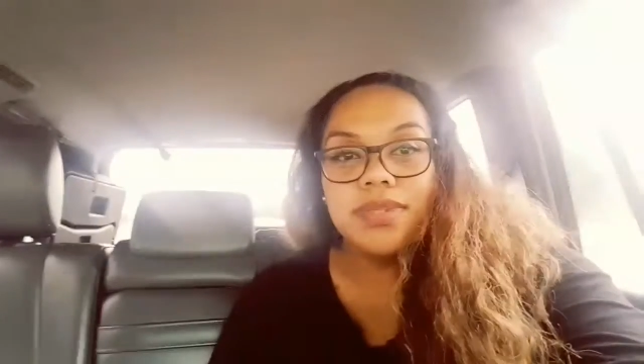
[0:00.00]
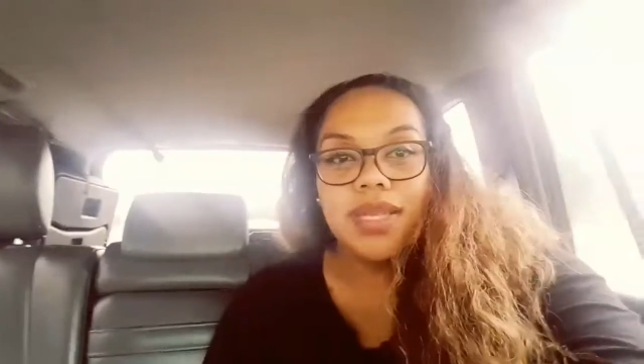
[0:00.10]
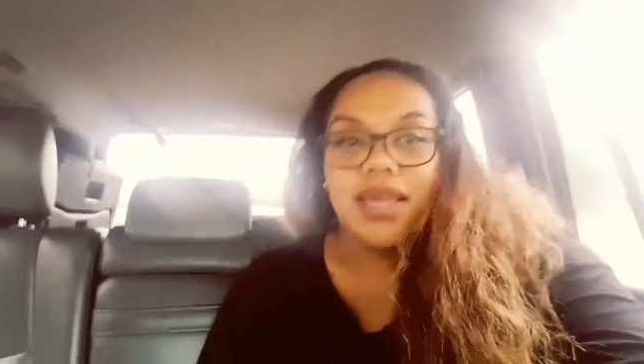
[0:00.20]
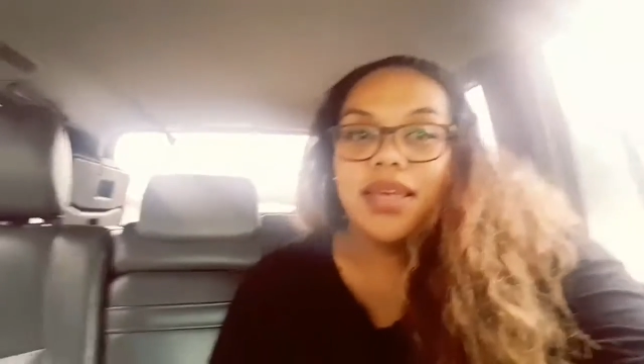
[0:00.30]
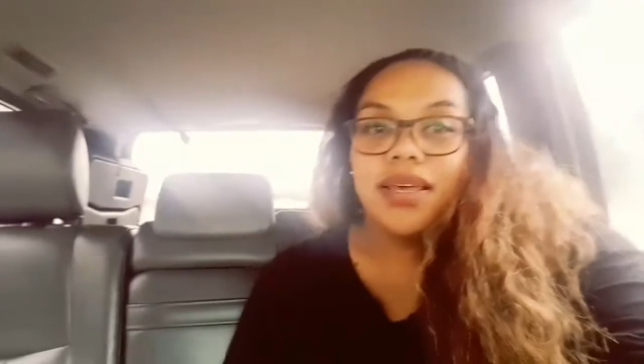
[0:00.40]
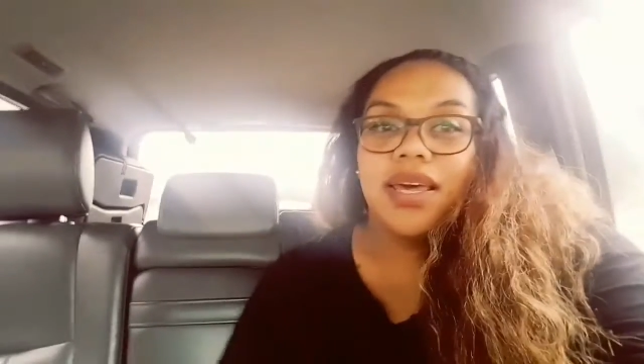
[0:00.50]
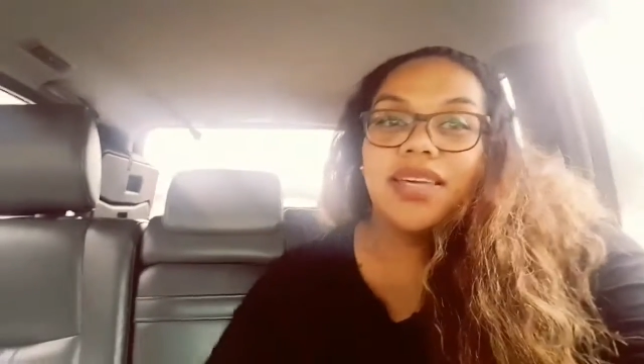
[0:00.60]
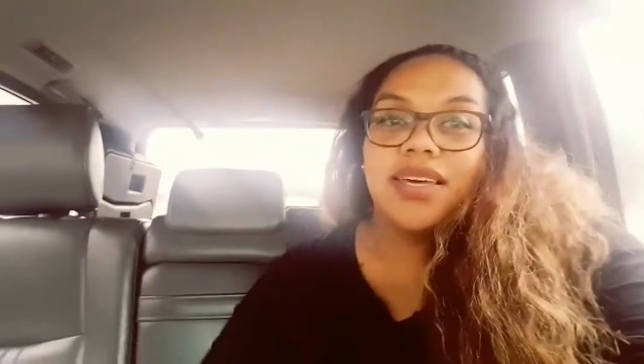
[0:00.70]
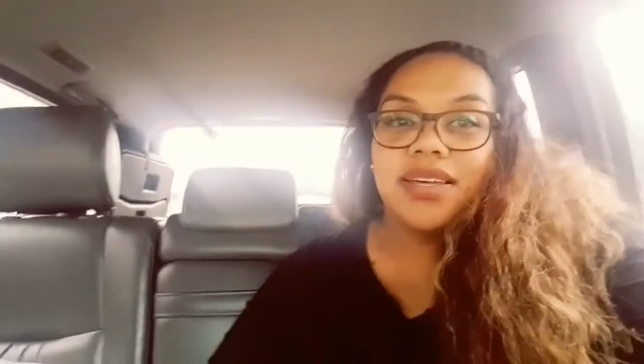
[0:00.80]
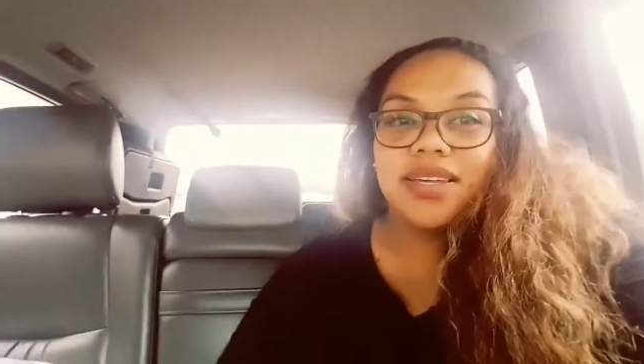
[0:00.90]
Hey
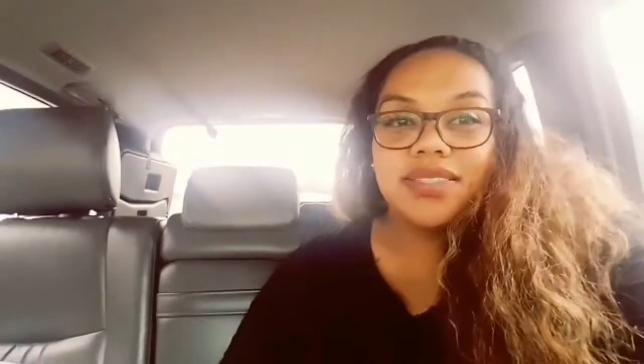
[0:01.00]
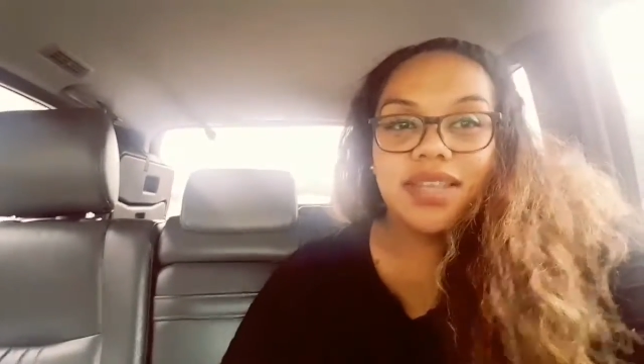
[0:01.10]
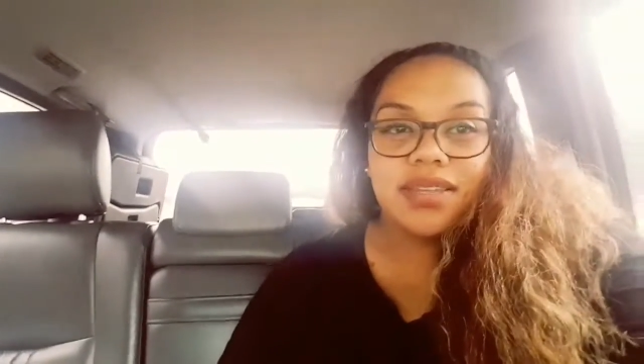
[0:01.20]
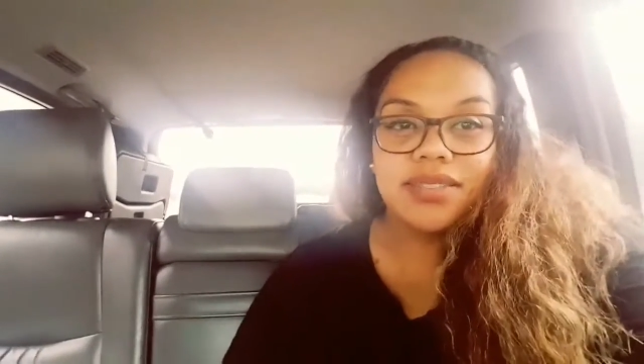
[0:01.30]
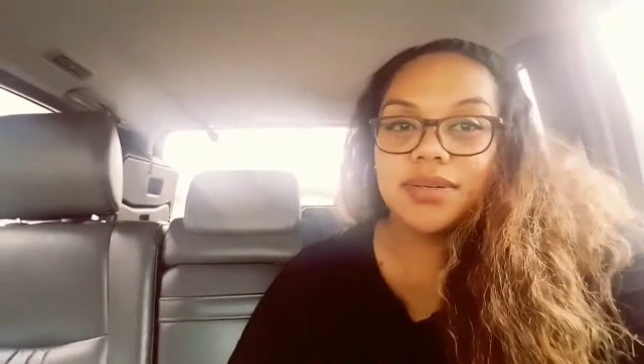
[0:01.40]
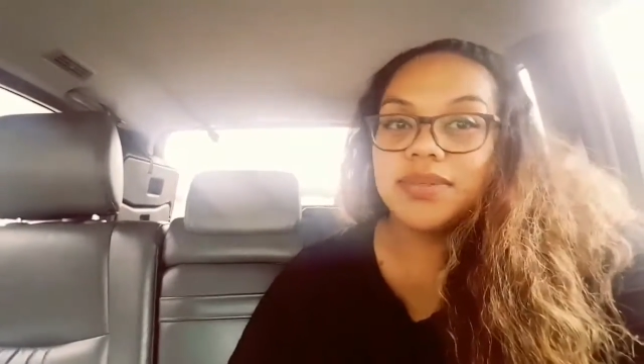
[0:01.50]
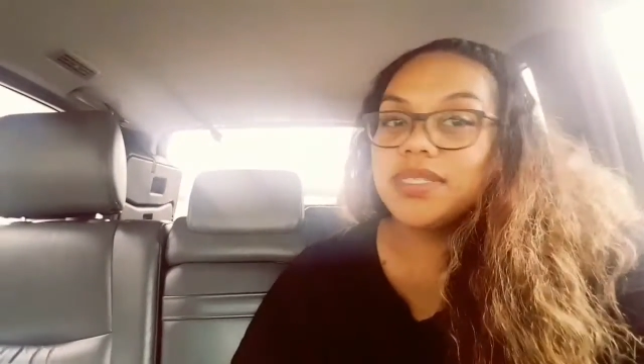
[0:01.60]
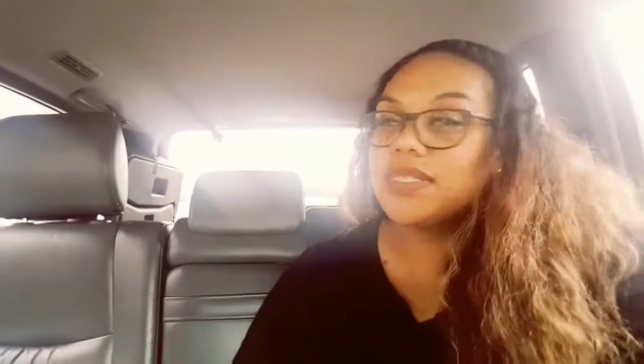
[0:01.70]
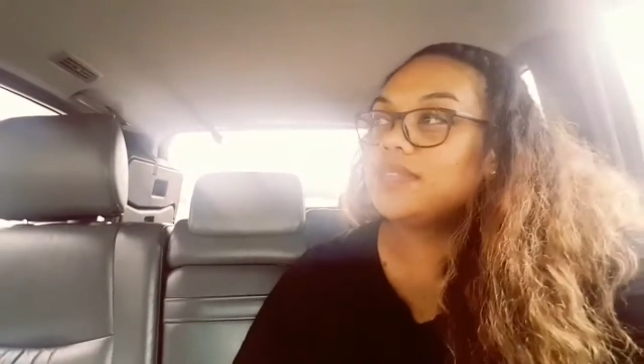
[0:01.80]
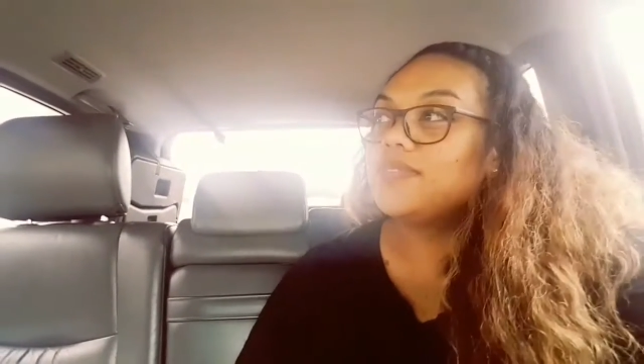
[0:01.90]
guys, so we just
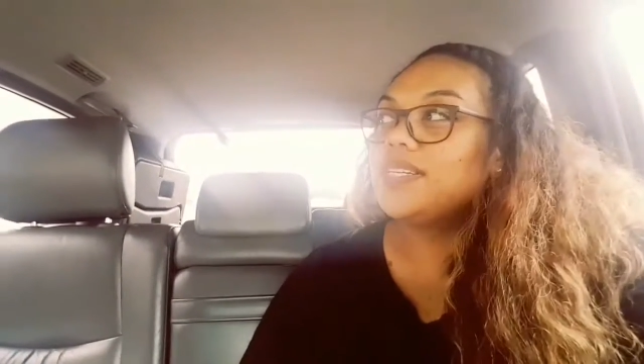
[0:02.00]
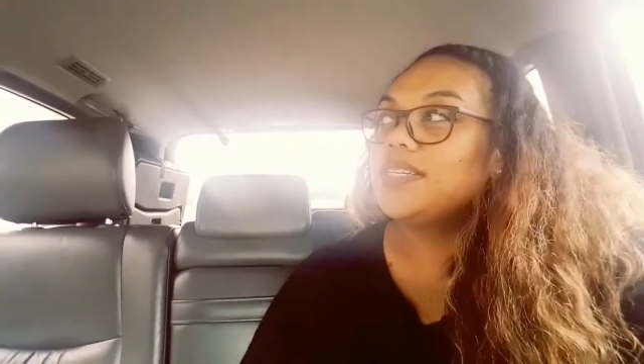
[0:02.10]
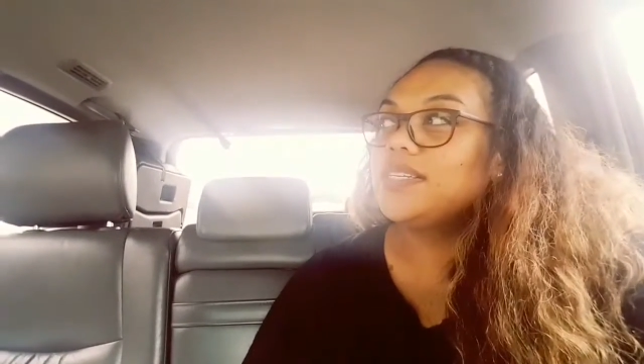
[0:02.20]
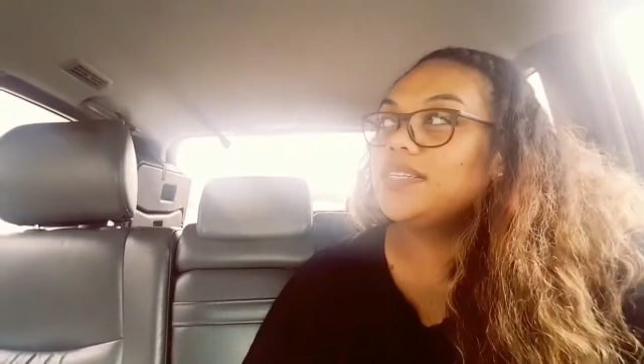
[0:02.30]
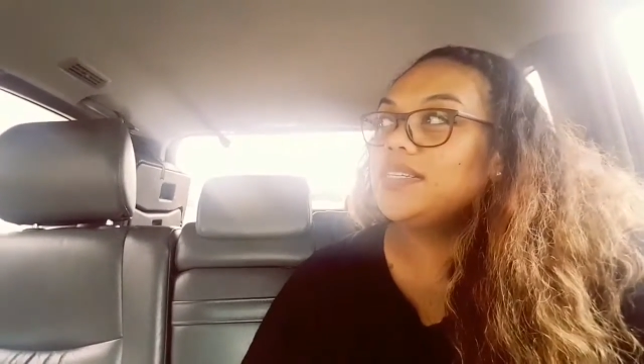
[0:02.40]
finished